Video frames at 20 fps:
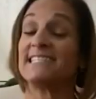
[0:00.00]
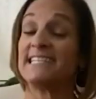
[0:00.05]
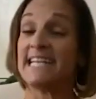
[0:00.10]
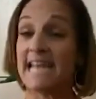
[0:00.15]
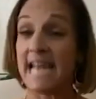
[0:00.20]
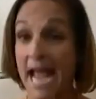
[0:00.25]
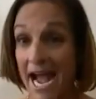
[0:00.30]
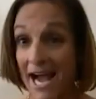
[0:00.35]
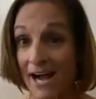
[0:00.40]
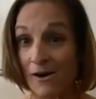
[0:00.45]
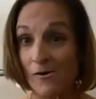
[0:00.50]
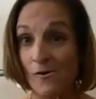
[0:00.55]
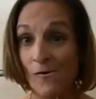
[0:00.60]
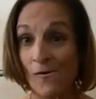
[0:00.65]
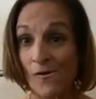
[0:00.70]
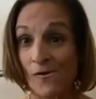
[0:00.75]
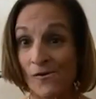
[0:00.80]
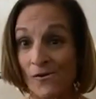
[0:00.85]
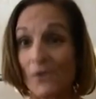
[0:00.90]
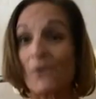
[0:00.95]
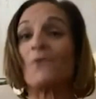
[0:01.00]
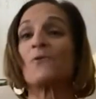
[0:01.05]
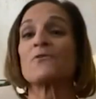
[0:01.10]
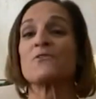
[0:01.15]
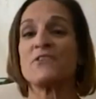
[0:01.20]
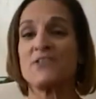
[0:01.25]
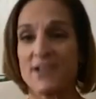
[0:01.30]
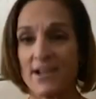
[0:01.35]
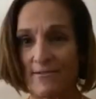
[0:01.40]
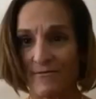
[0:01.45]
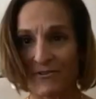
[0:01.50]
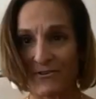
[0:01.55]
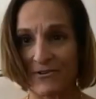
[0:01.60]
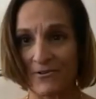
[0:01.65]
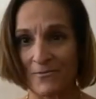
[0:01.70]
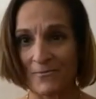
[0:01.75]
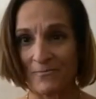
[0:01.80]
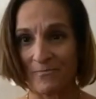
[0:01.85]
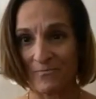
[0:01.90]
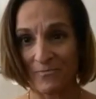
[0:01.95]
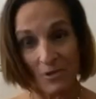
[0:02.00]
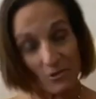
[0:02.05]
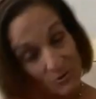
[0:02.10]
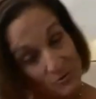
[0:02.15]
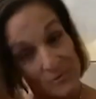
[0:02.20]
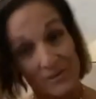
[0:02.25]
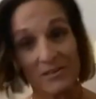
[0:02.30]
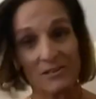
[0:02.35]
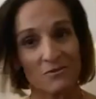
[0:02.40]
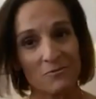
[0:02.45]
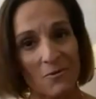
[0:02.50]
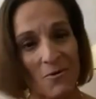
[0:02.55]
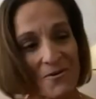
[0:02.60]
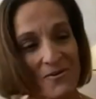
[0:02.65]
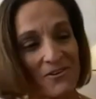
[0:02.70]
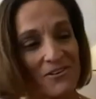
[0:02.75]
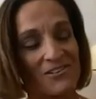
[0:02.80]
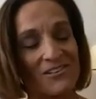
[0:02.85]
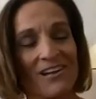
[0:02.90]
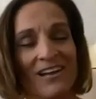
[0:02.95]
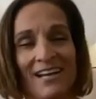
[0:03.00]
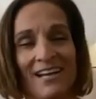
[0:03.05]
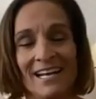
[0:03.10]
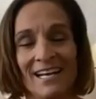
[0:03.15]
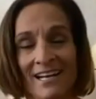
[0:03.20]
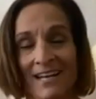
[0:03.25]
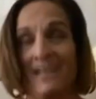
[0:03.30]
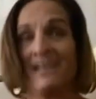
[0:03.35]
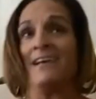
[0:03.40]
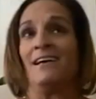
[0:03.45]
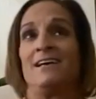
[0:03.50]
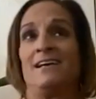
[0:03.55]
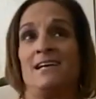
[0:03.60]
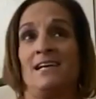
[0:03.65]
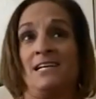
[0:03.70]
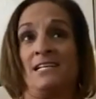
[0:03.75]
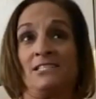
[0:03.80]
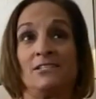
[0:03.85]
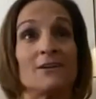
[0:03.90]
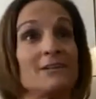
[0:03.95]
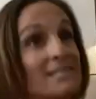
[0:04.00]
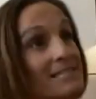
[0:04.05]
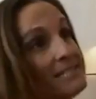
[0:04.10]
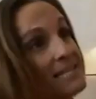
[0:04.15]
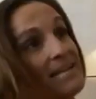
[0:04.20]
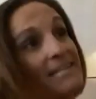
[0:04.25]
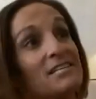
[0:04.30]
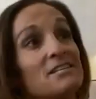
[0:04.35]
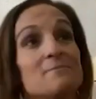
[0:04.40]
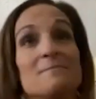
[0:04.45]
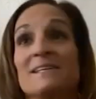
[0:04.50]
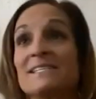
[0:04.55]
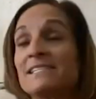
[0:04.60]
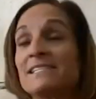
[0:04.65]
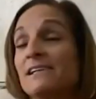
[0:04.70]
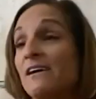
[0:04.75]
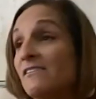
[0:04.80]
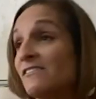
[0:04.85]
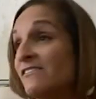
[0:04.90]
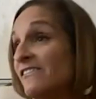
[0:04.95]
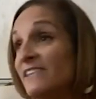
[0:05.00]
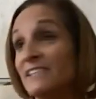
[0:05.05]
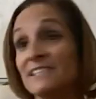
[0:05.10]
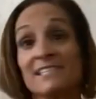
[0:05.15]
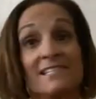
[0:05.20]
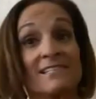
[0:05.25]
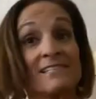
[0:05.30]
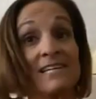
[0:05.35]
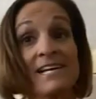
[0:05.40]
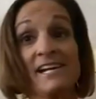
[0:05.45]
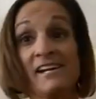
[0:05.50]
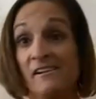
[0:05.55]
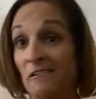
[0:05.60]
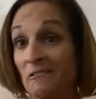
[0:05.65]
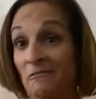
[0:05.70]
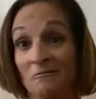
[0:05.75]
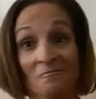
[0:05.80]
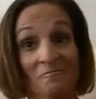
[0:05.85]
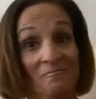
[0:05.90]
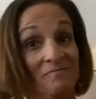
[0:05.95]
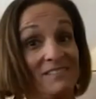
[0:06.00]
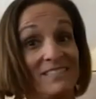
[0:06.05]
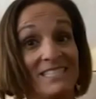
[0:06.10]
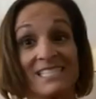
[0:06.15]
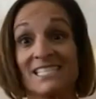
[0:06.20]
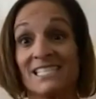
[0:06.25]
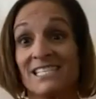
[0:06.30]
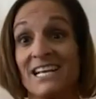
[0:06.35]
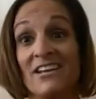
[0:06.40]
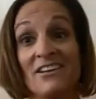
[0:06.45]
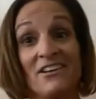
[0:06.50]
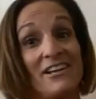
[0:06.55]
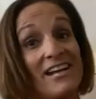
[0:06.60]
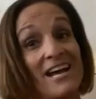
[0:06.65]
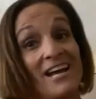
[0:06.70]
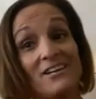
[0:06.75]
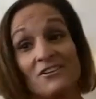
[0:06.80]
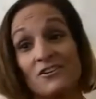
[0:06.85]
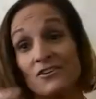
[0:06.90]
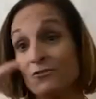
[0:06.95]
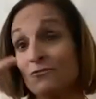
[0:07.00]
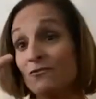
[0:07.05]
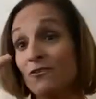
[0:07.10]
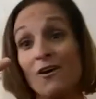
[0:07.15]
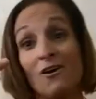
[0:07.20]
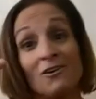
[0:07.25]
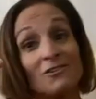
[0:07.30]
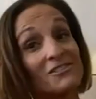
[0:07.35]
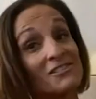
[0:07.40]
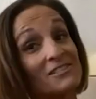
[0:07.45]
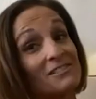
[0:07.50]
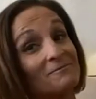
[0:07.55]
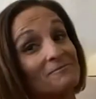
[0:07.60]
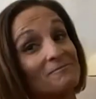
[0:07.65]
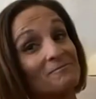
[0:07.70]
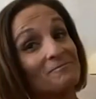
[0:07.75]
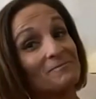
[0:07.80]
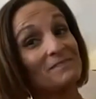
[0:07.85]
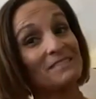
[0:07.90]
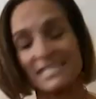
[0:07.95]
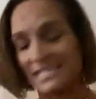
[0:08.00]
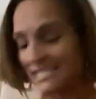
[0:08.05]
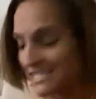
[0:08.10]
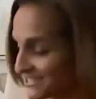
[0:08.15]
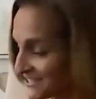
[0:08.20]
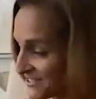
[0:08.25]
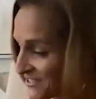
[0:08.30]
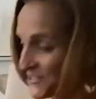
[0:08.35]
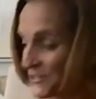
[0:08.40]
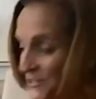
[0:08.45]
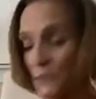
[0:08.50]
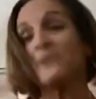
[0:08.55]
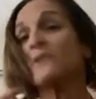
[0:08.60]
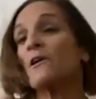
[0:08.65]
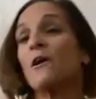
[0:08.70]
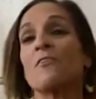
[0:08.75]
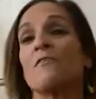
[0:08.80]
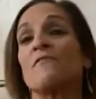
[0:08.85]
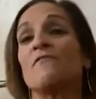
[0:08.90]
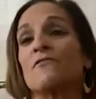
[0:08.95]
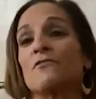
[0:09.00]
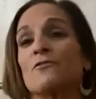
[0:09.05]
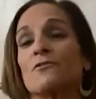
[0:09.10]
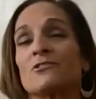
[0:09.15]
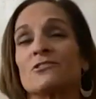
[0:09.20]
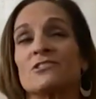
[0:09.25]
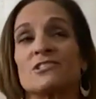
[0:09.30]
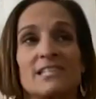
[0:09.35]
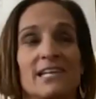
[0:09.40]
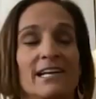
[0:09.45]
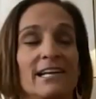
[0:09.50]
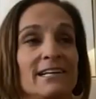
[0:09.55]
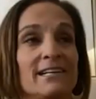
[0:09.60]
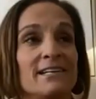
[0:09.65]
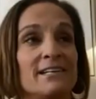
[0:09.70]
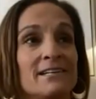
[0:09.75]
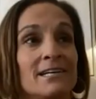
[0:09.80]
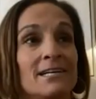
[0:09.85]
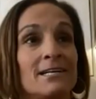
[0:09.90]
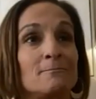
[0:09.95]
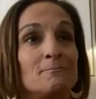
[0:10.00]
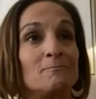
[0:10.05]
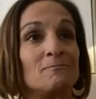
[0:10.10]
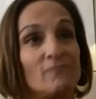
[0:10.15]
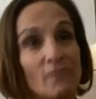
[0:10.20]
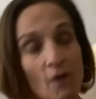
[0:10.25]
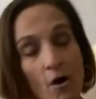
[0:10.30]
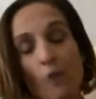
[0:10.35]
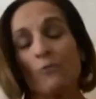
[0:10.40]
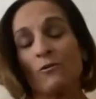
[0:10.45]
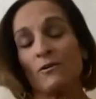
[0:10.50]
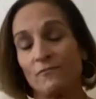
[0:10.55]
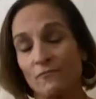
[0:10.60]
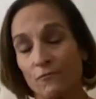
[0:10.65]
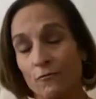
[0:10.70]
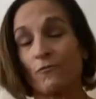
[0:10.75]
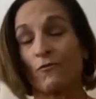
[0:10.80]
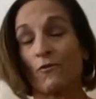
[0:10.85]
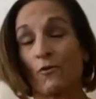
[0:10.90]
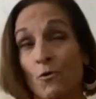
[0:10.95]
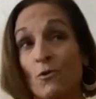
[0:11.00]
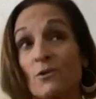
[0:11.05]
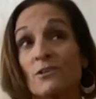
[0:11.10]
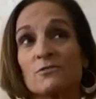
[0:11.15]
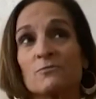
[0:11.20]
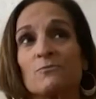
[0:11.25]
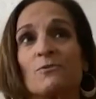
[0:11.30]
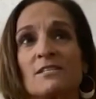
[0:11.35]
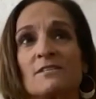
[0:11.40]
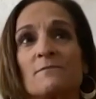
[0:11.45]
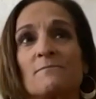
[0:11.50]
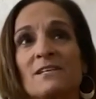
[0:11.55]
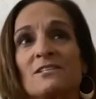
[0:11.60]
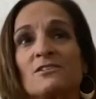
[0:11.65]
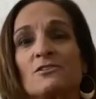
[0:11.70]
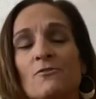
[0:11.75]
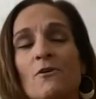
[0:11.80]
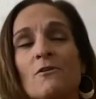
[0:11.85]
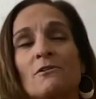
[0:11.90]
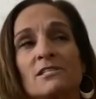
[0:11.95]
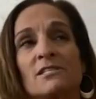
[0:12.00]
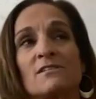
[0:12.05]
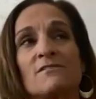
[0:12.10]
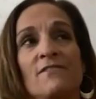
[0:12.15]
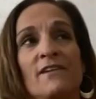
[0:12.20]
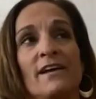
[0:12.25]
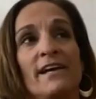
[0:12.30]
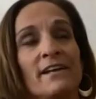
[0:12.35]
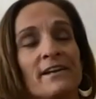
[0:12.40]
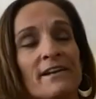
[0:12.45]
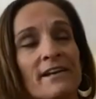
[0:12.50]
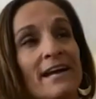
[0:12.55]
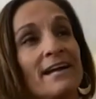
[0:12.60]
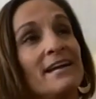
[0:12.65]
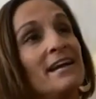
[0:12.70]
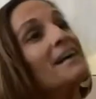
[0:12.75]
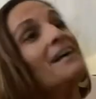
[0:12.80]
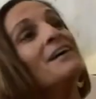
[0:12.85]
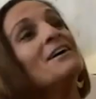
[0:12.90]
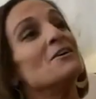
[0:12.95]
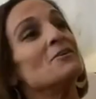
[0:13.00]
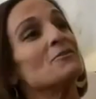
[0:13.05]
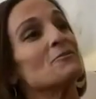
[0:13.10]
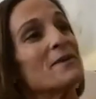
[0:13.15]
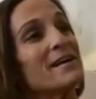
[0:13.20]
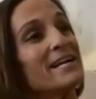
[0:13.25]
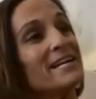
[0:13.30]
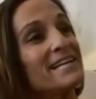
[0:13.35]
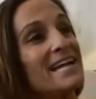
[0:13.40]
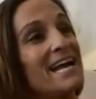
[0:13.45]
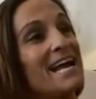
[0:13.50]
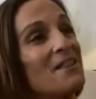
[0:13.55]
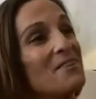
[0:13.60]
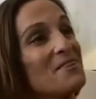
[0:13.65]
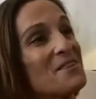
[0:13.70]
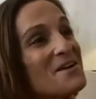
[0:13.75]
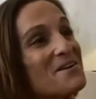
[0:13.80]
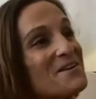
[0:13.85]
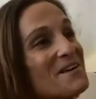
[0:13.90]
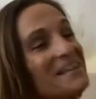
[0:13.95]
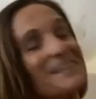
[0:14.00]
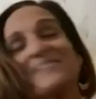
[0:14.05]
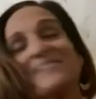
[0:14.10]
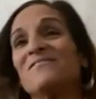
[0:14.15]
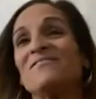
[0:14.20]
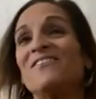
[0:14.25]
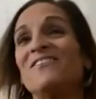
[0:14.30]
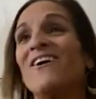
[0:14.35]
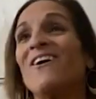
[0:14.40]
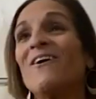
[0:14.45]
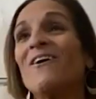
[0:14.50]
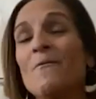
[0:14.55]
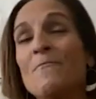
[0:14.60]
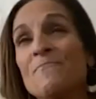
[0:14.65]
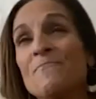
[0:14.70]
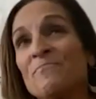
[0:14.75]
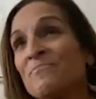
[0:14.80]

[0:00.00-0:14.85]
now or never. Those were his words. So I said to myself, this is it. This is it. You got two vaults. Let's do it on the first. And um, vault, of course, was my strongest event. And I ran down there. I hit the vault.